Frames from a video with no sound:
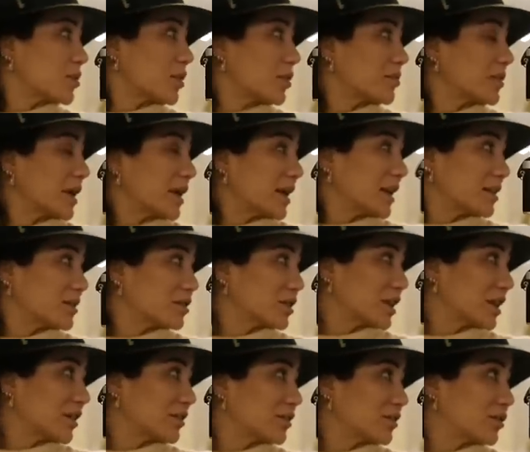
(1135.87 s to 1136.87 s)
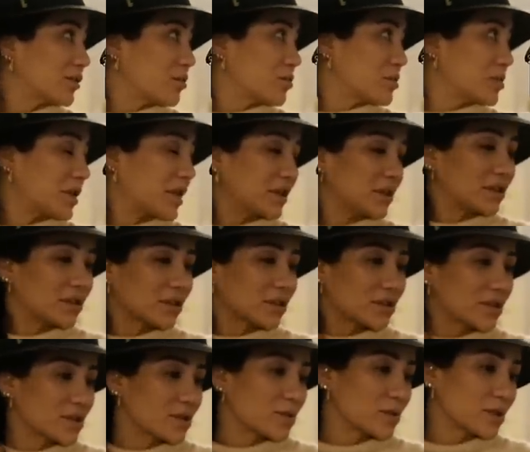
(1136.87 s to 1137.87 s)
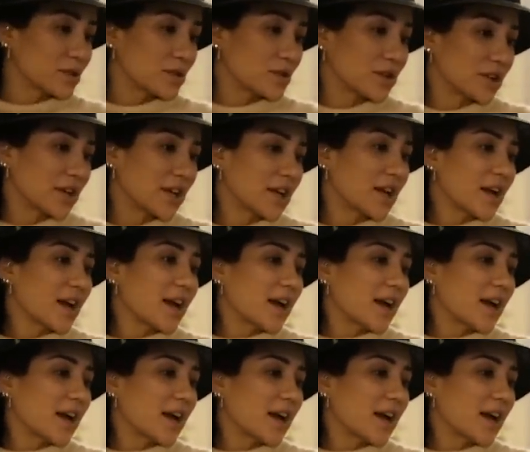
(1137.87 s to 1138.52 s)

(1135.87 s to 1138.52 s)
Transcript: brought me another gift to put under the Christmas tree,